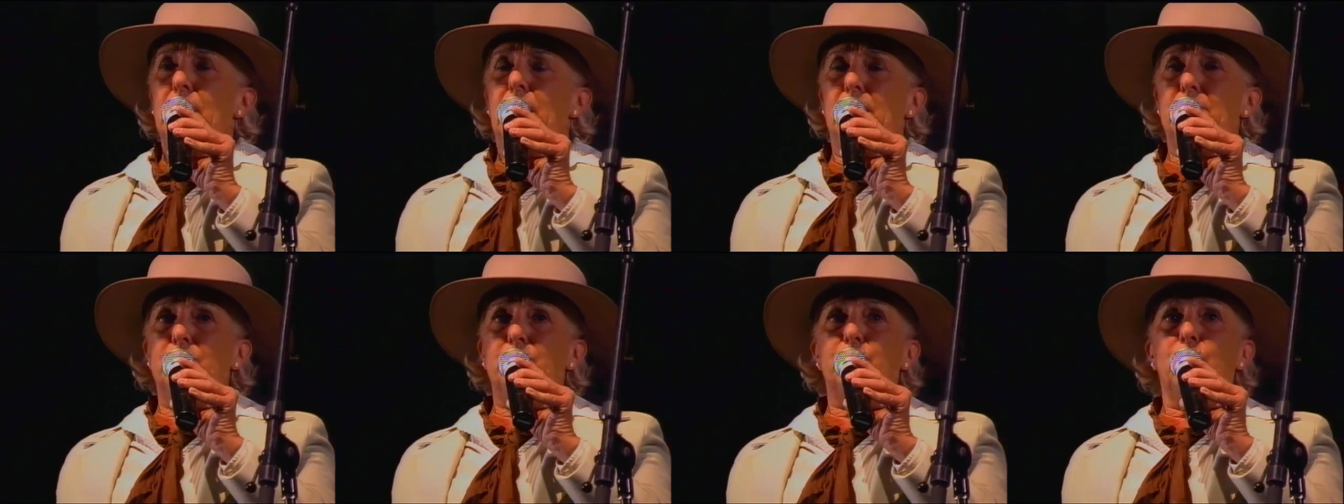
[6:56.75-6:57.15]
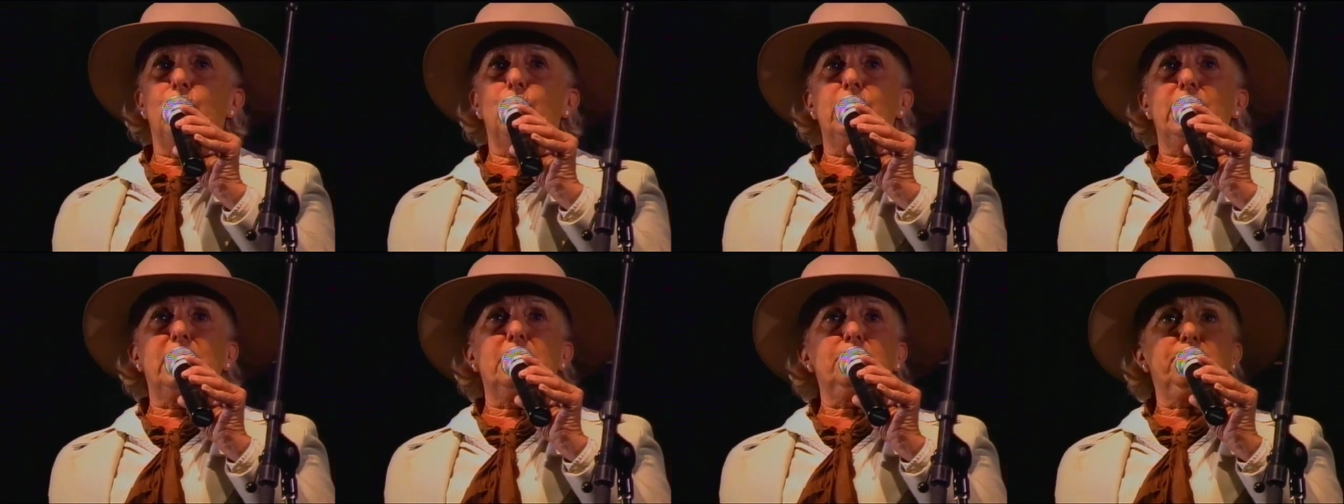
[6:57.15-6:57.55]
and the
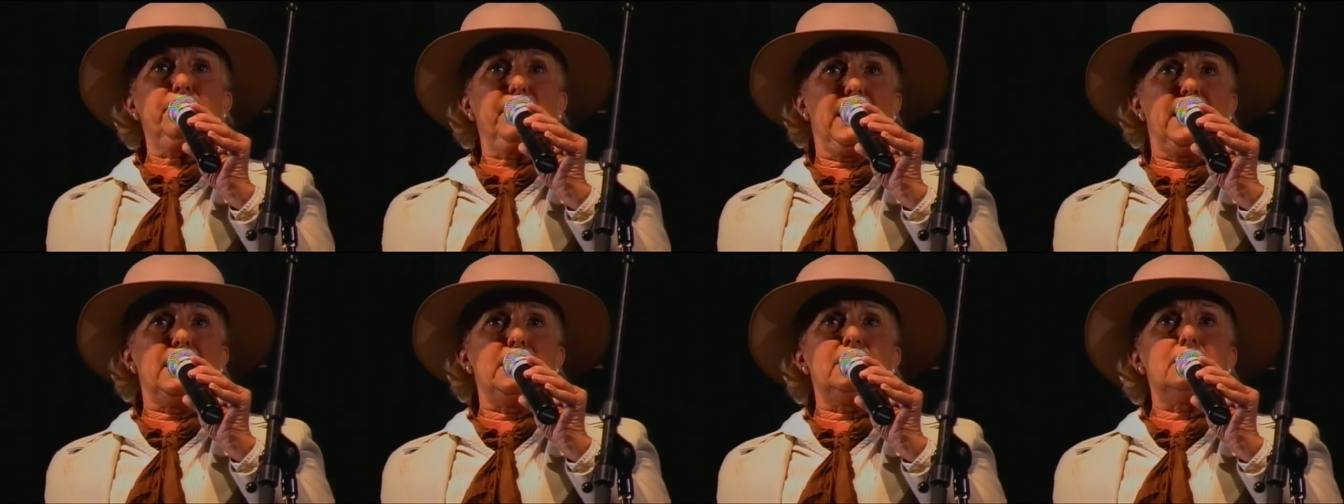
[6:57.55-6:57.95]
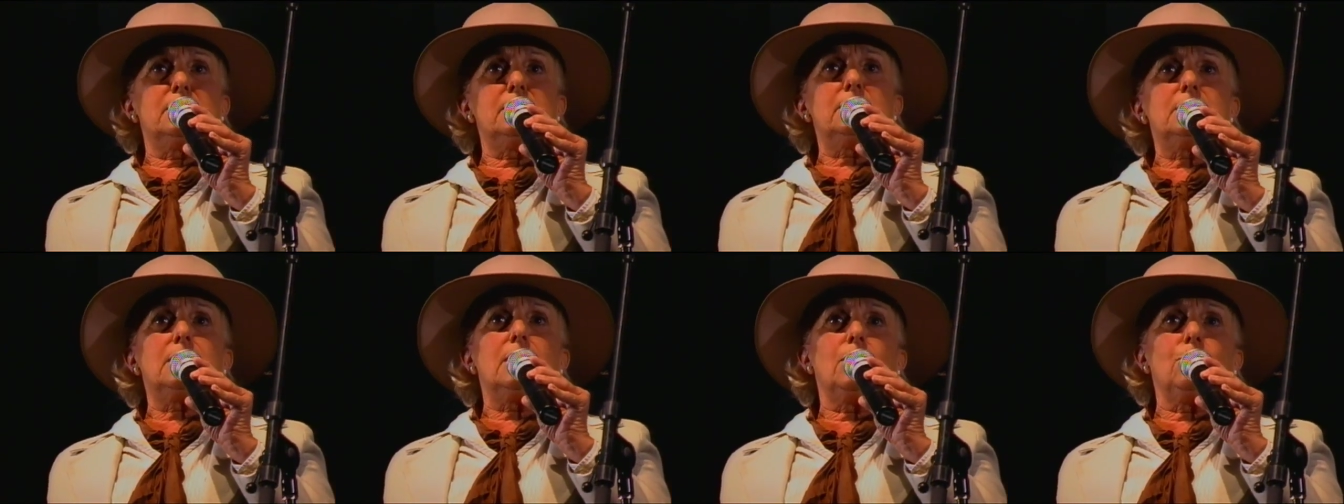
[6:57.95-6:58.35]
rolling
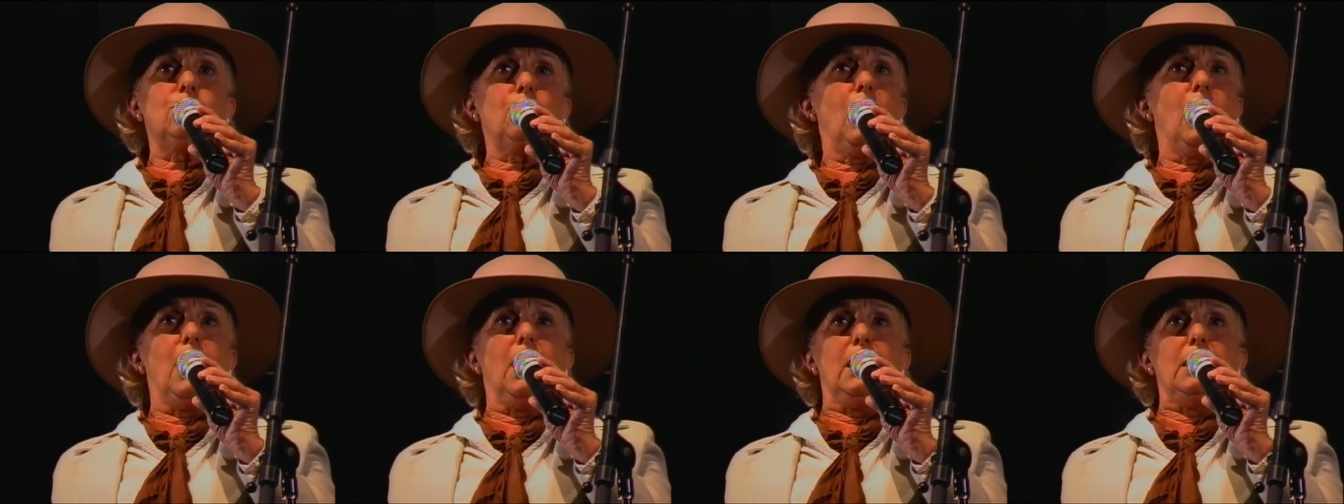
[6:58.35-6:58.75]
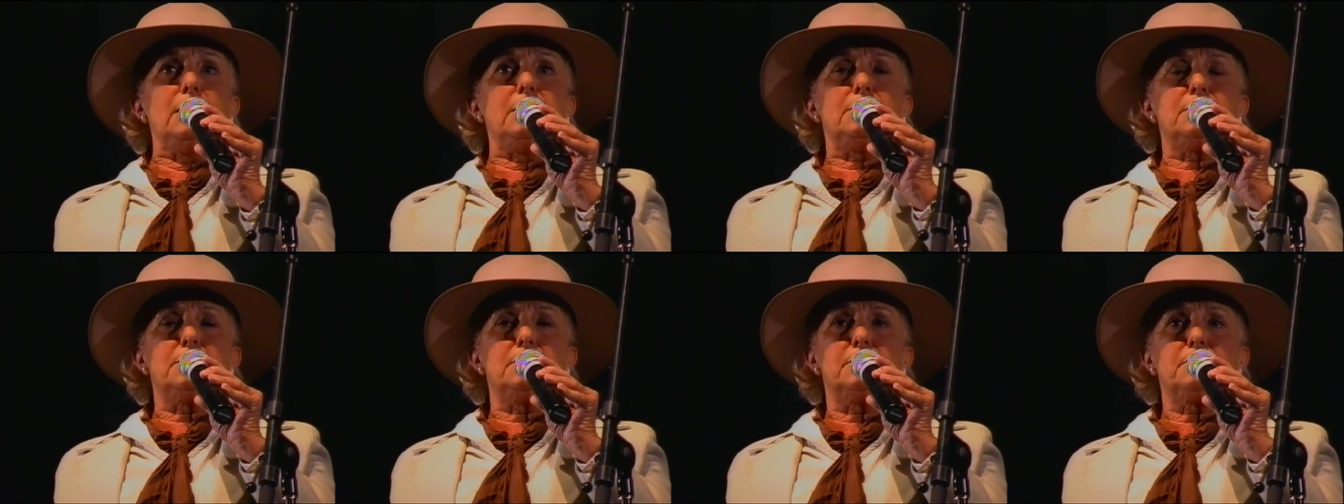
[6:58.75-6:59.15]
plains are
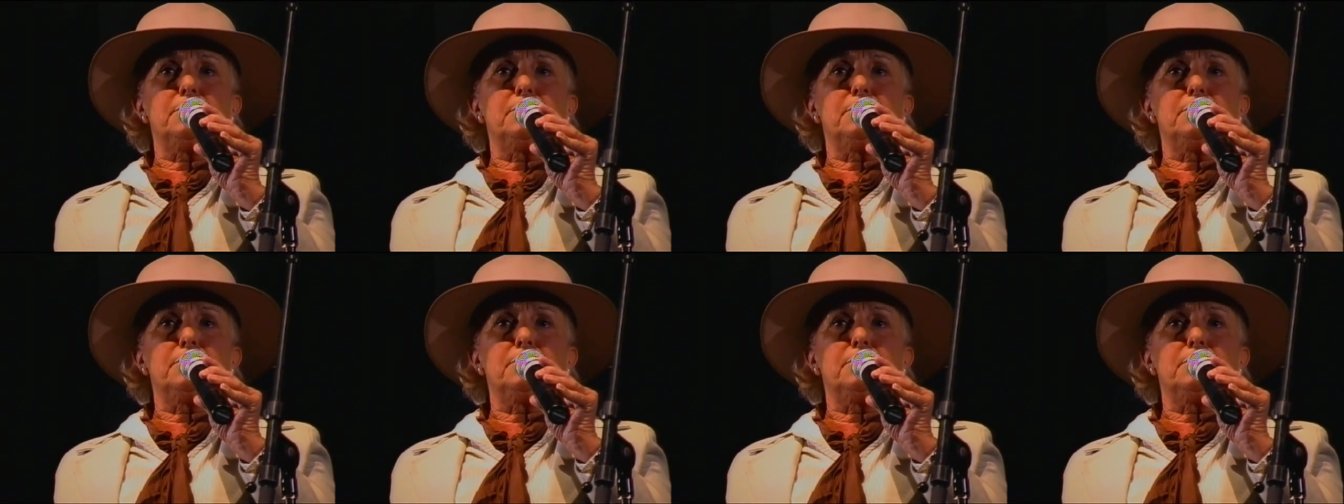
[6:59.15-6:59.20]
wide.